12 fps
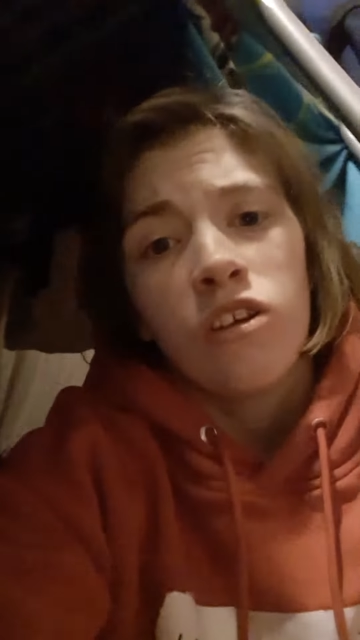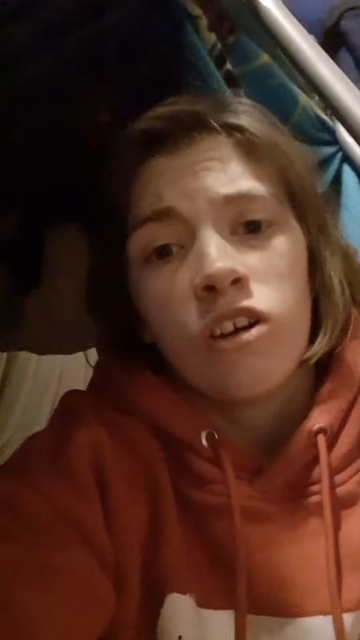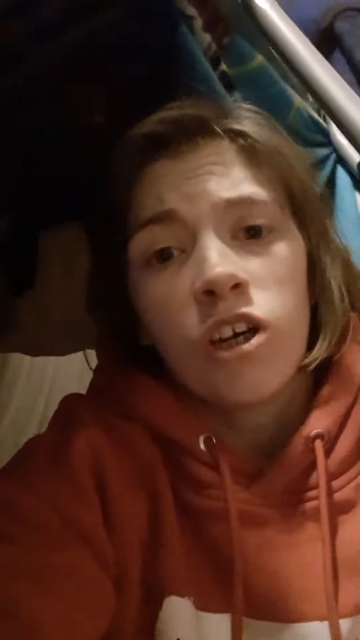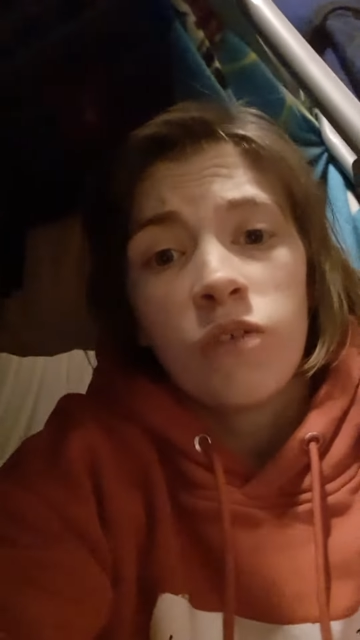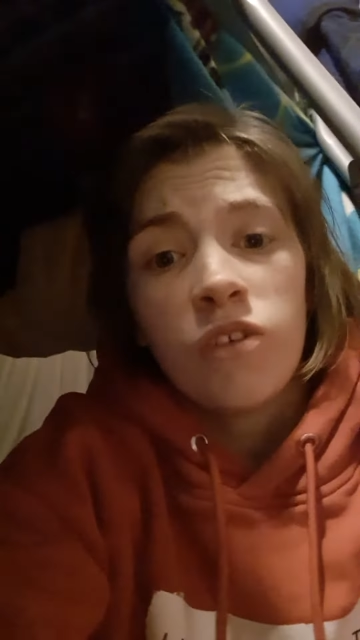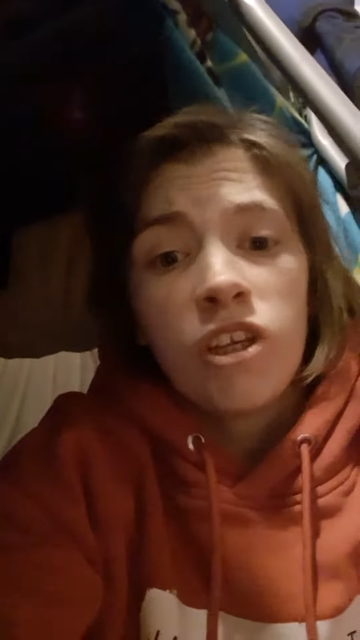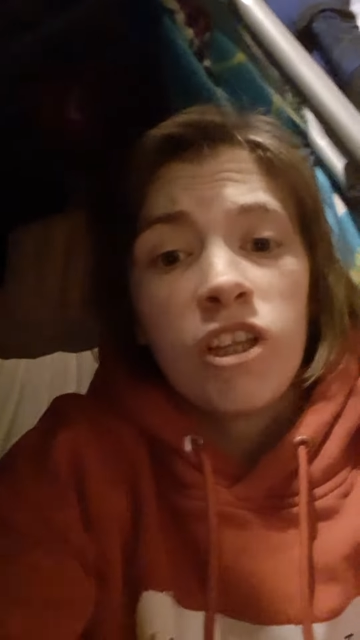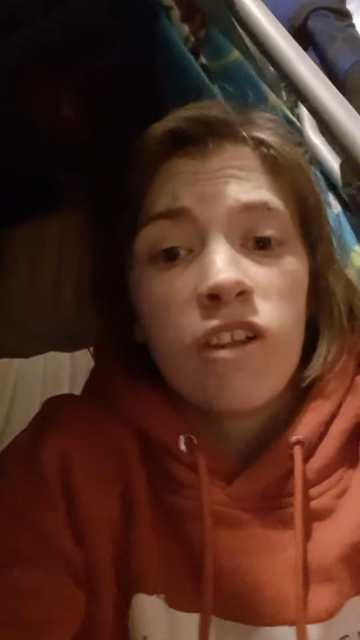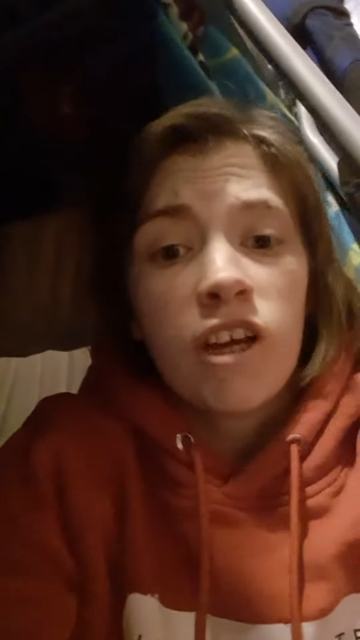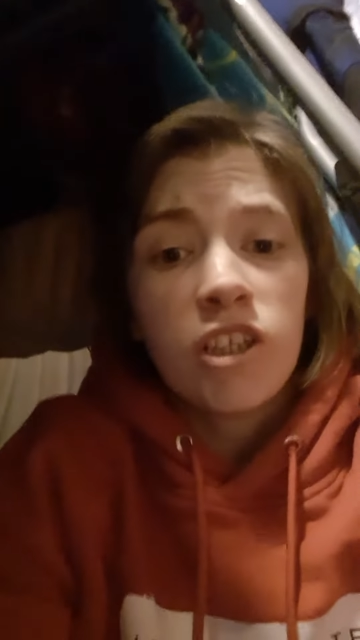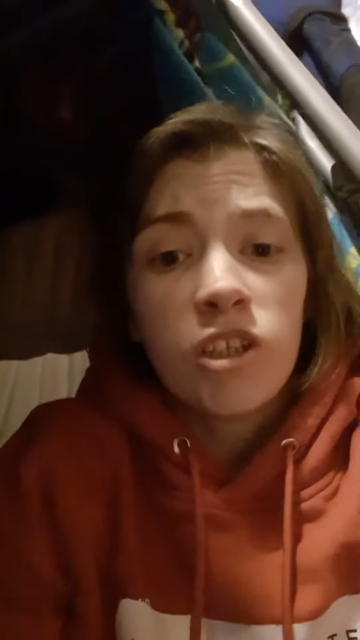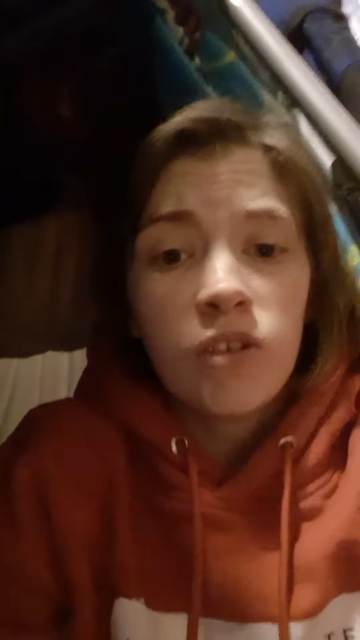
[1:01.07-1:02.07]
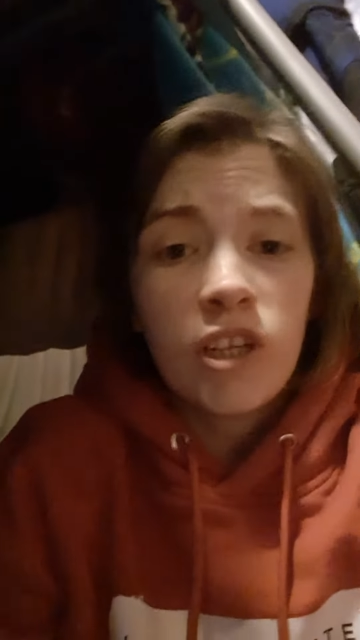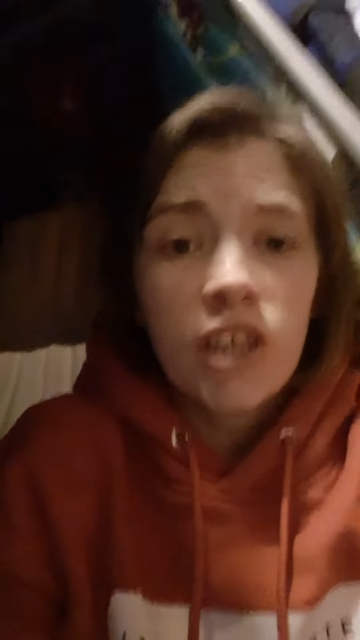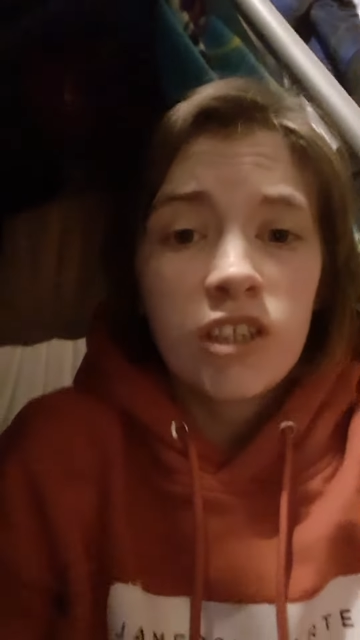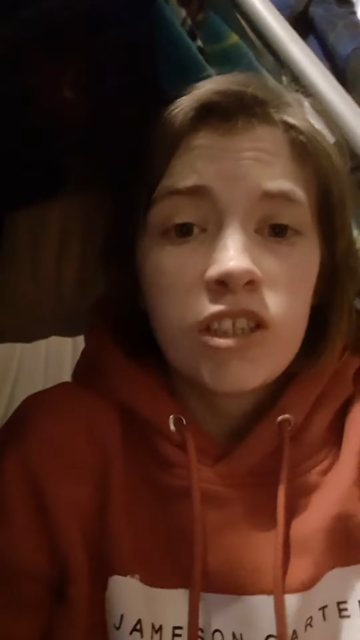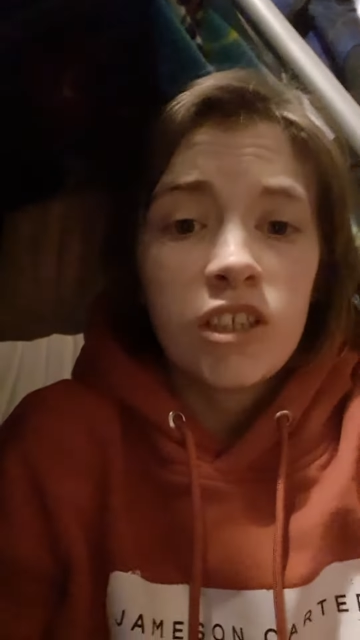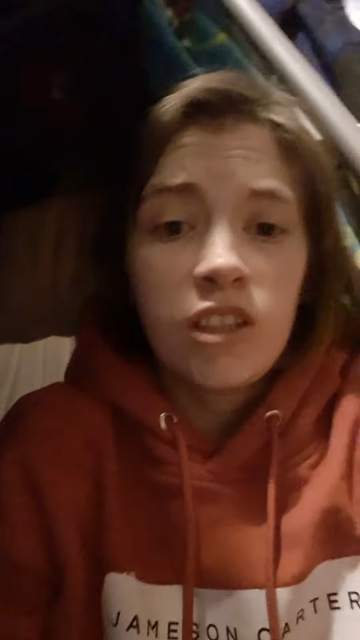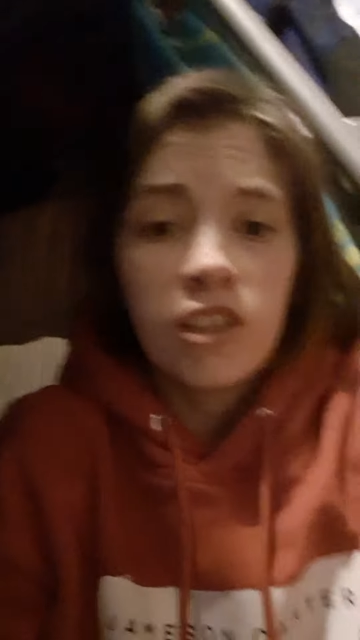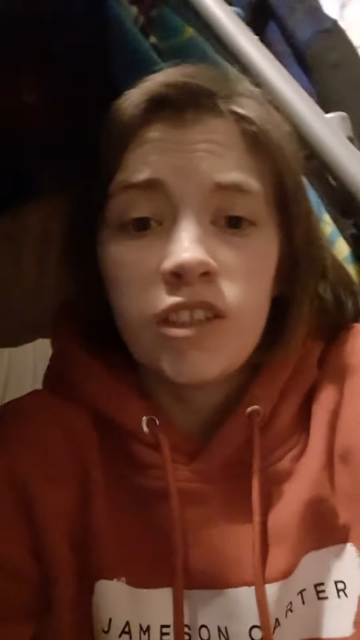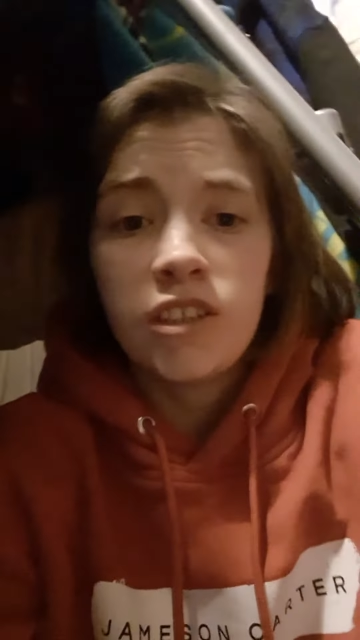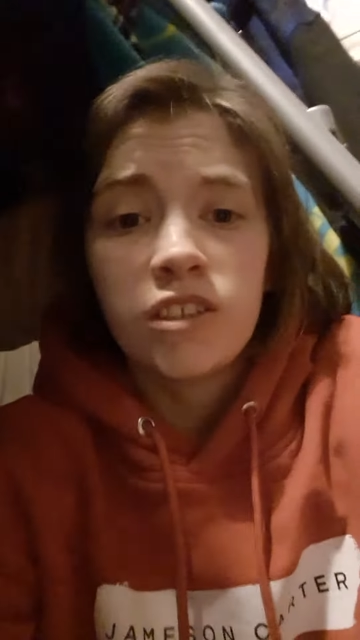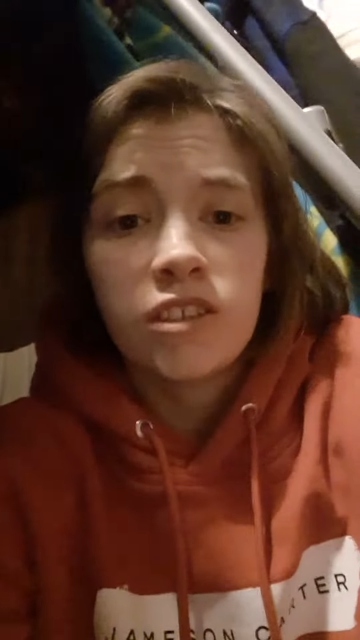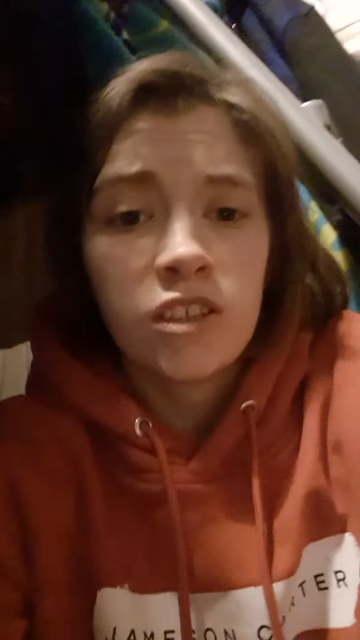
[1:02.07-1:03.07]
I really like doing acting,
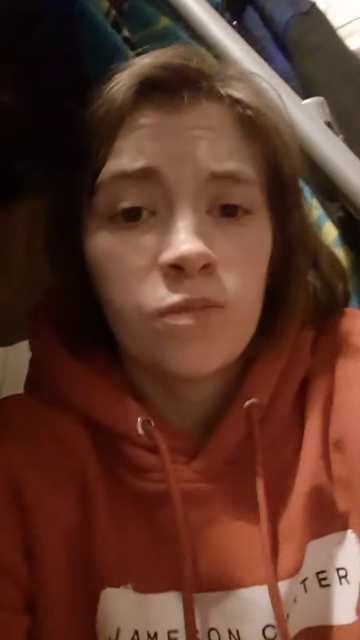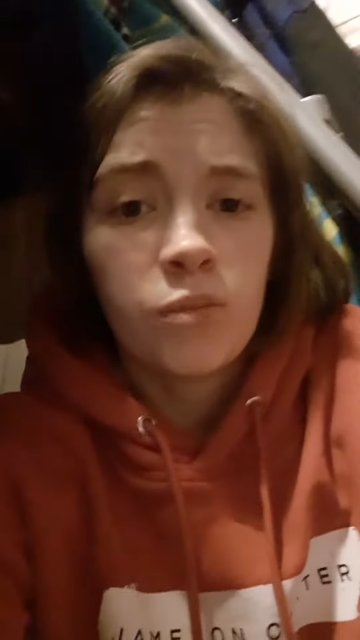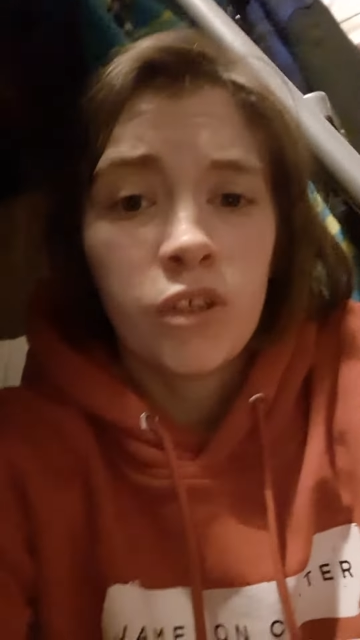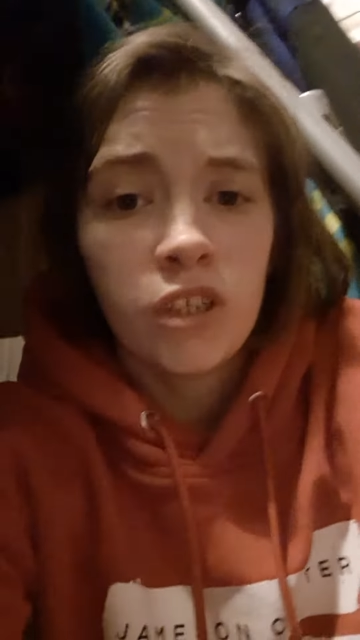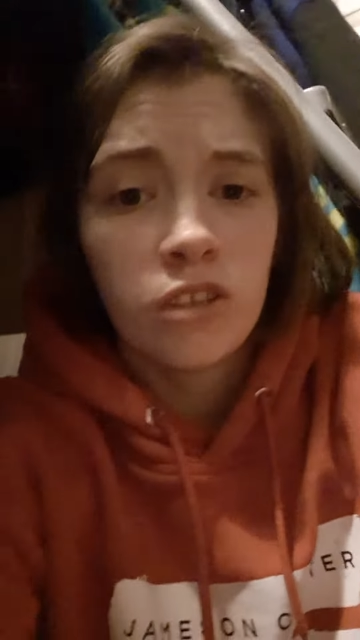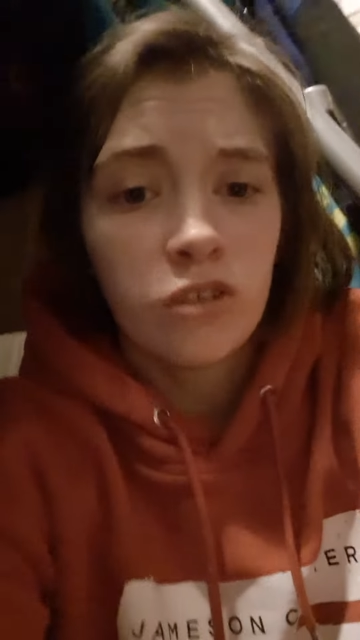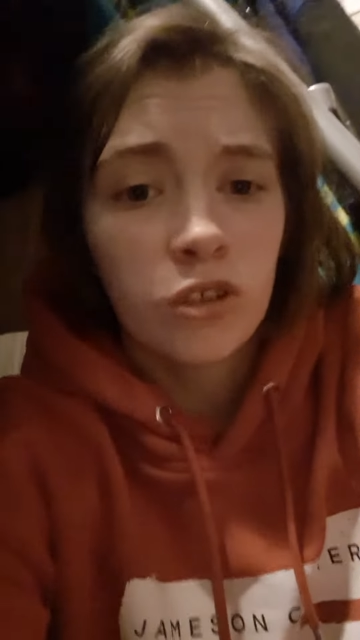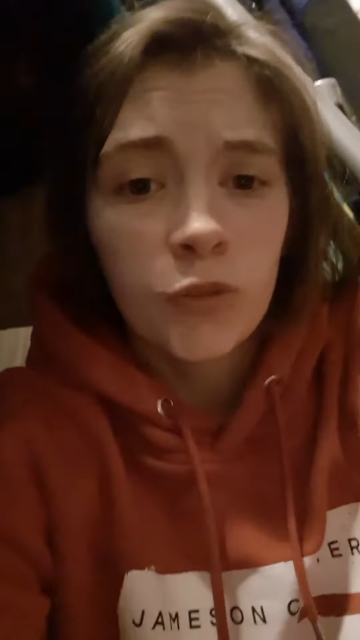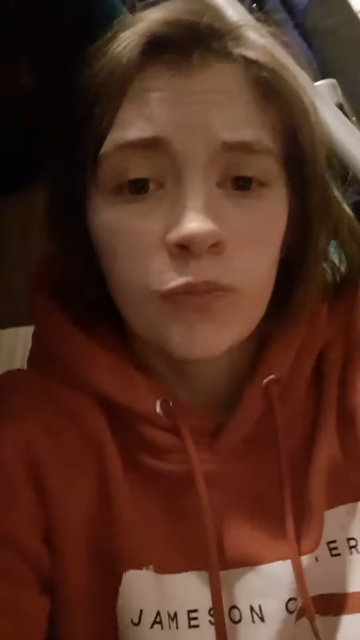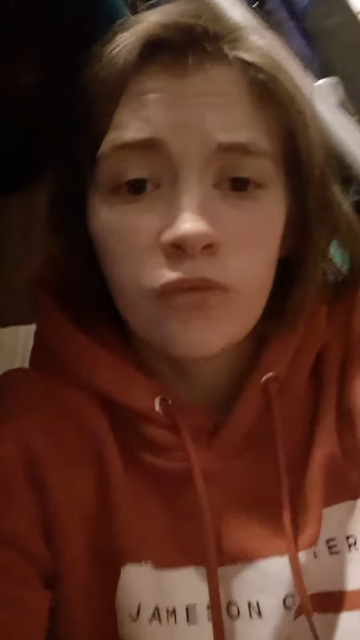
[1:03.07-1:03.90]
like I've been in loads of